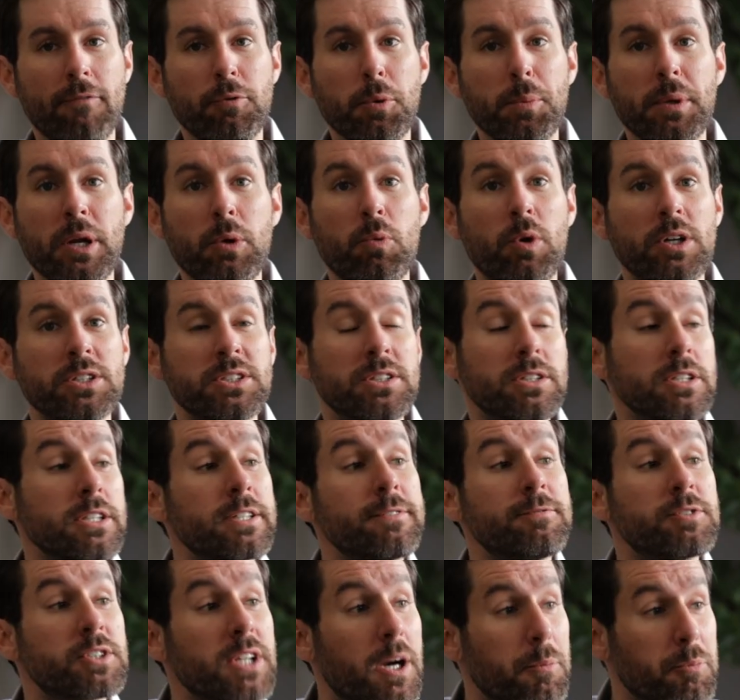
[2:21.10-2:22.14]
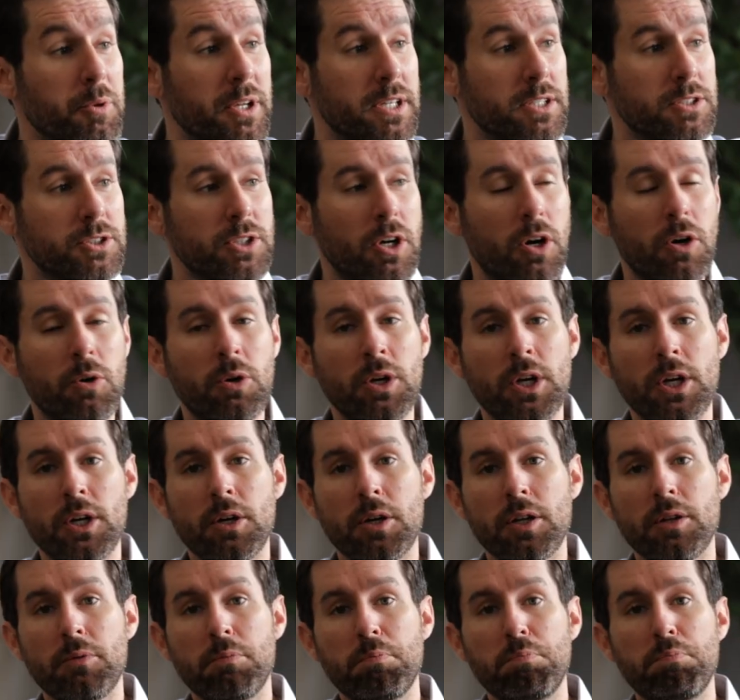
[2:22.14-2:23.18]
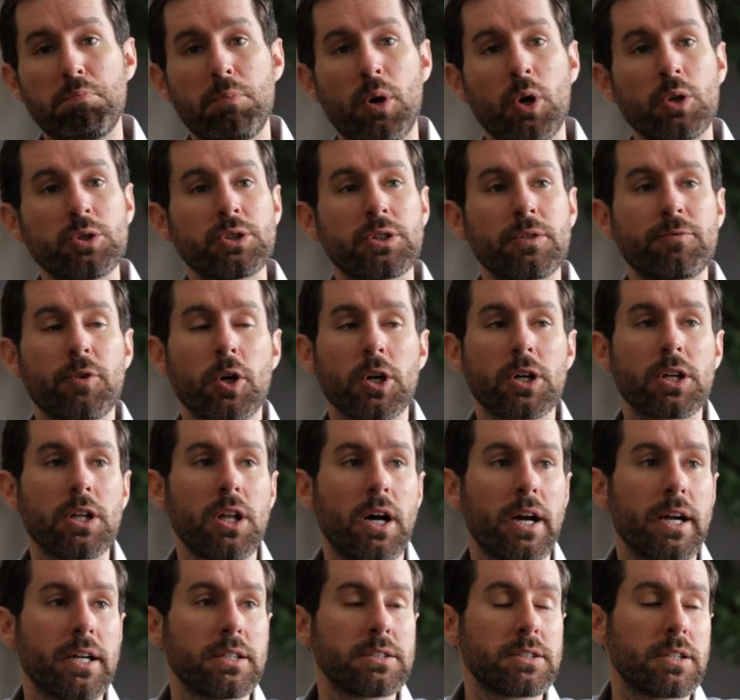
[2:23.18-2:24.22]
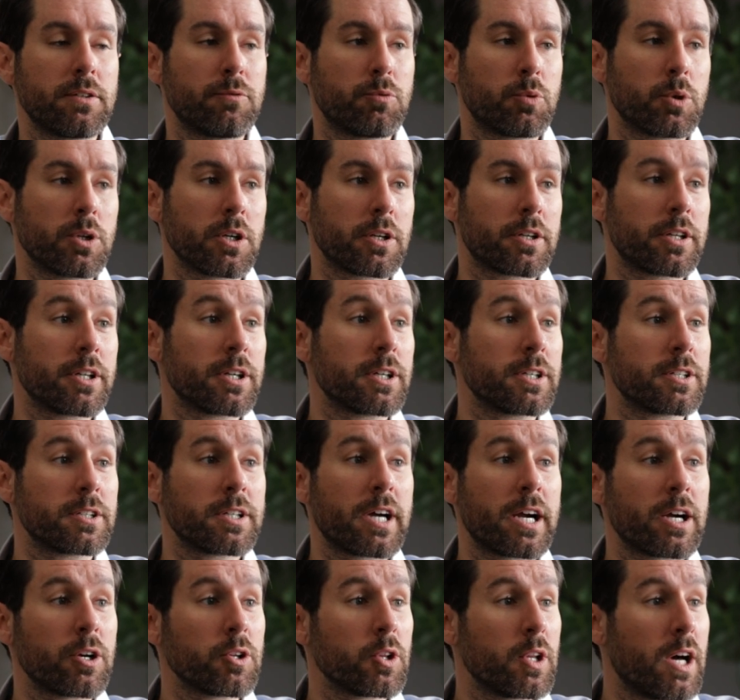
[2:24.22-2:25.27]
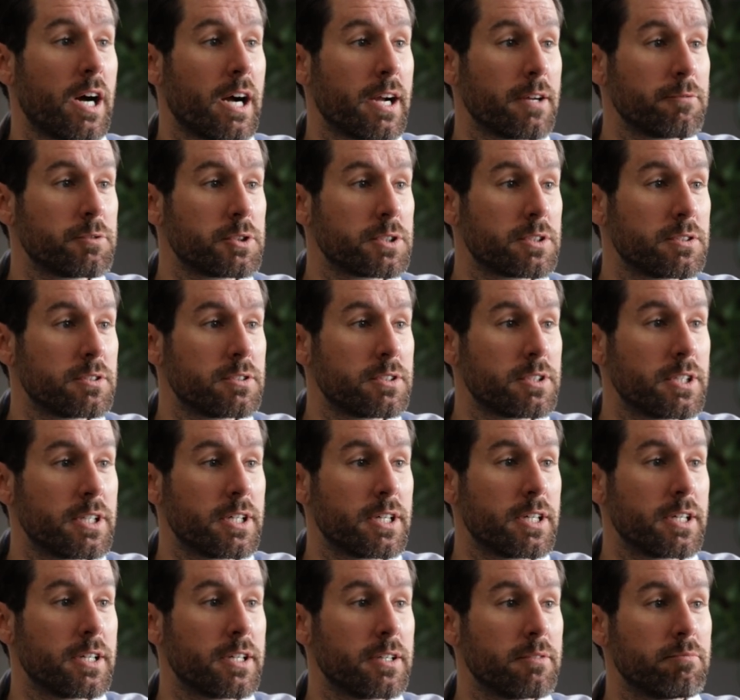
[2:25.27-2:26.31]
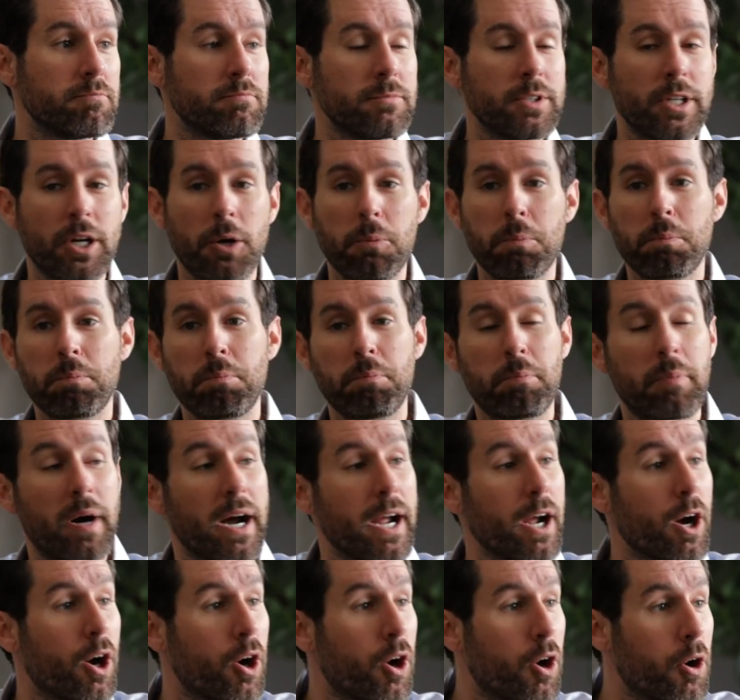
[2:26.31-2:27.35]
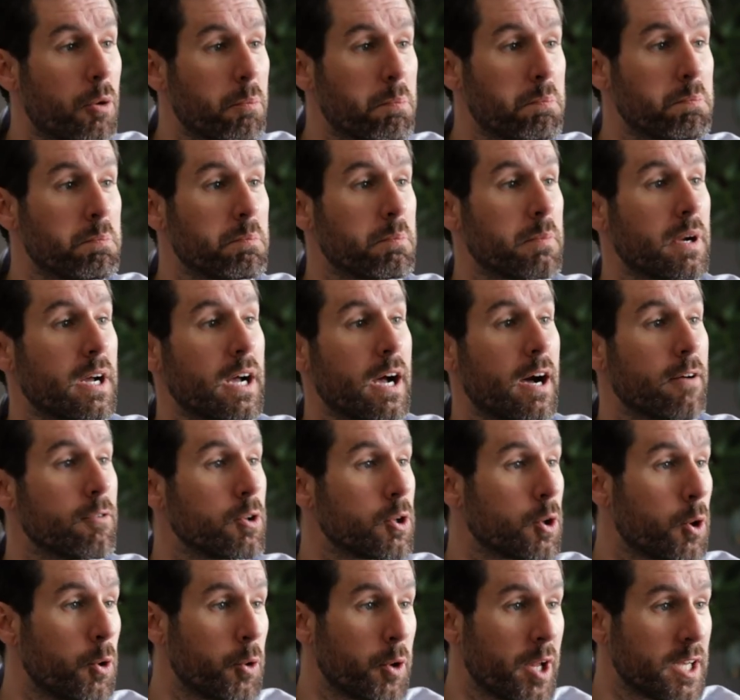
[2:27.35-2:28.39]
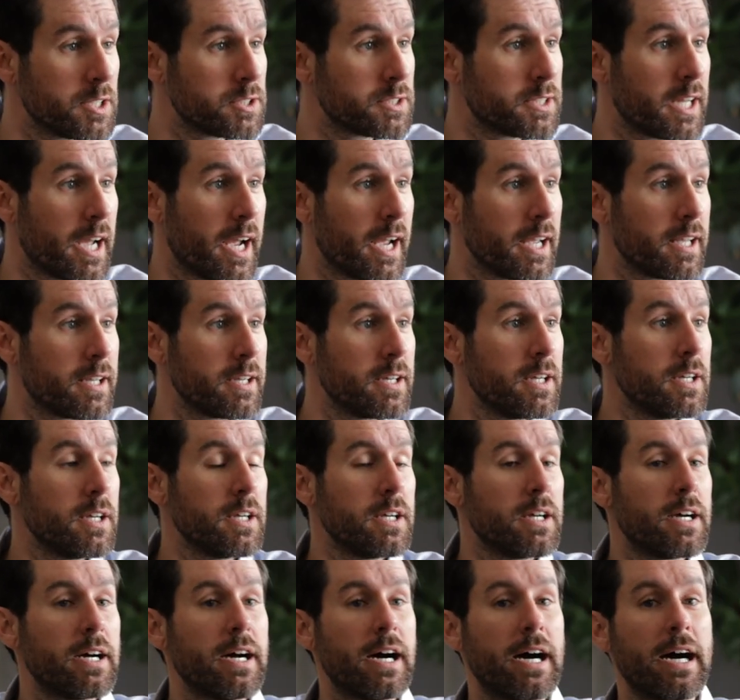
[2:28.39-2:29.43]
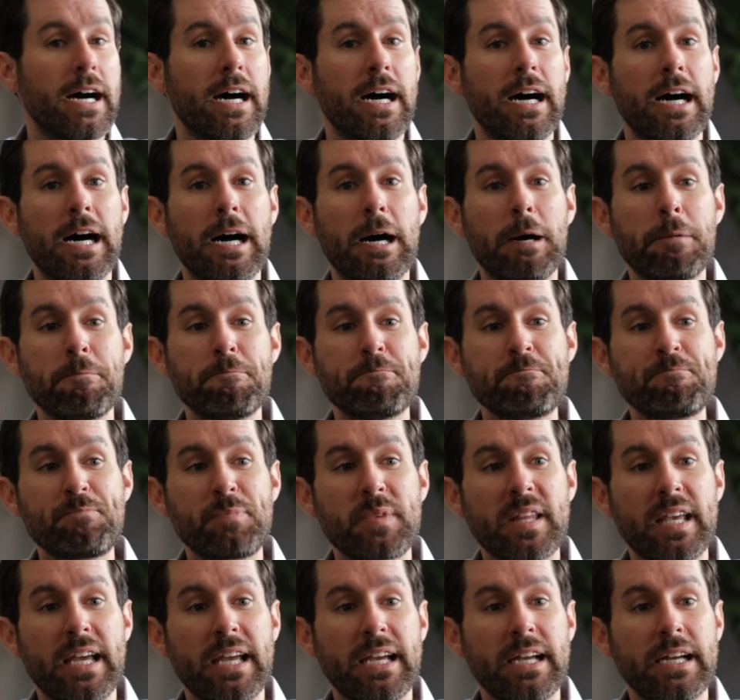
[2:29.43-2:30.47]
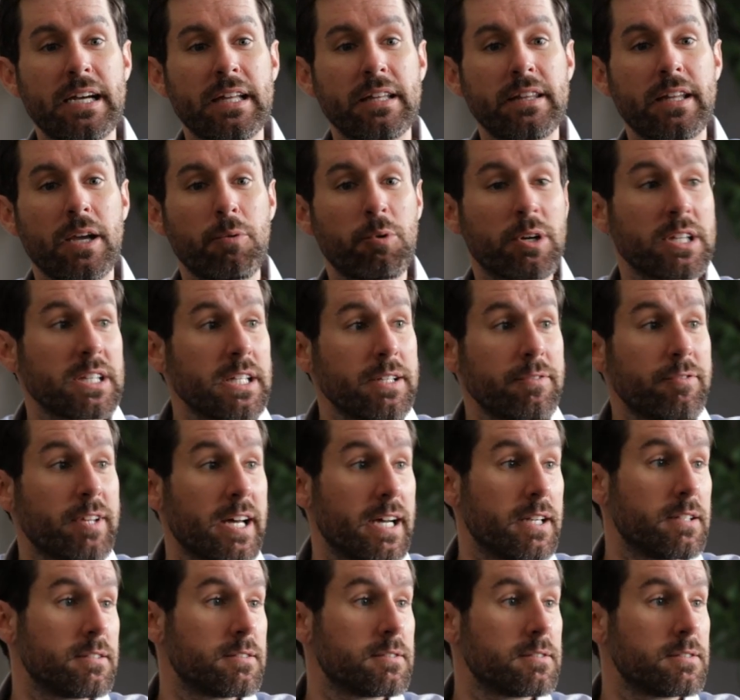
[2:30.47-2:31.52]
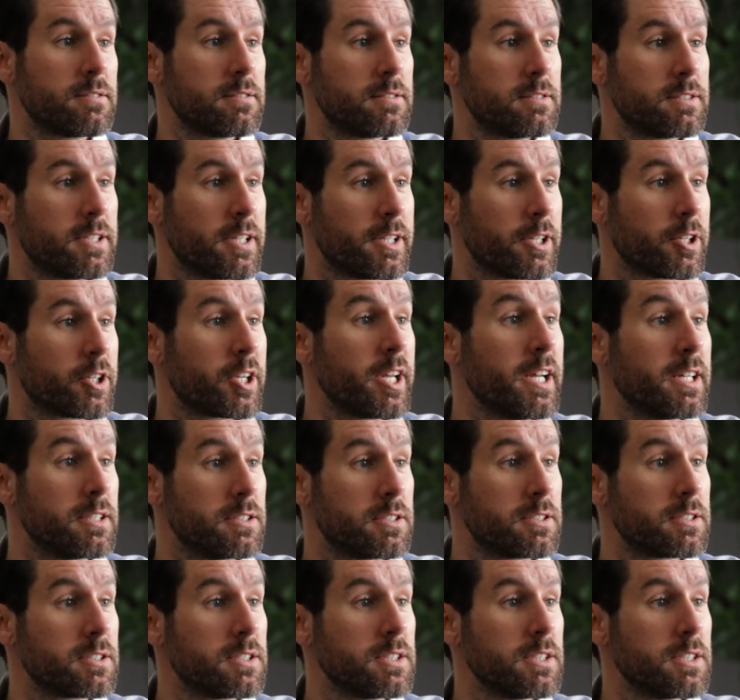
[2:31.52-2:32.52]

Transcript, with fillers: everybody wants to leave something. So most of our clients have worked their entire lives to, you know, buy a home, mm-hmm. have a little nest egg, um, and they want to leave that to their kids,